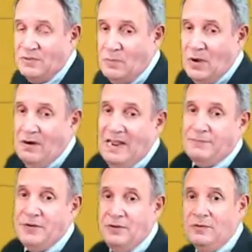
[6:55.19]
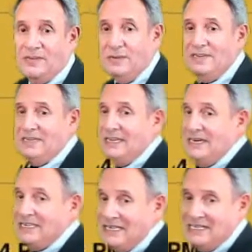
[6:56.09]
tomorrow afternoon. So it's
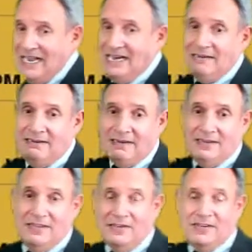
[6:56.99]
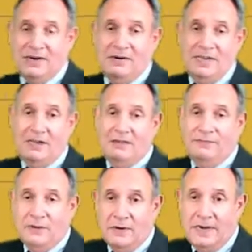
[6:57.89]
hitting tonight into this area
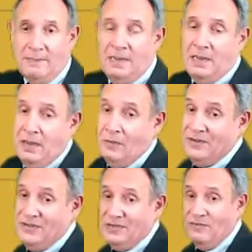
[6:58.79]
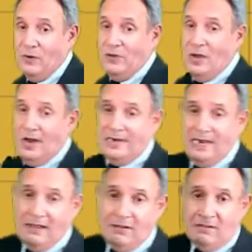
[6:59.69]
of Florida, which is Fort
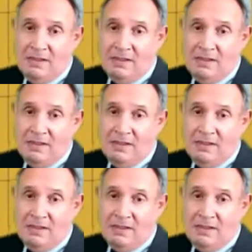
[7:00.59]
Lauderdale,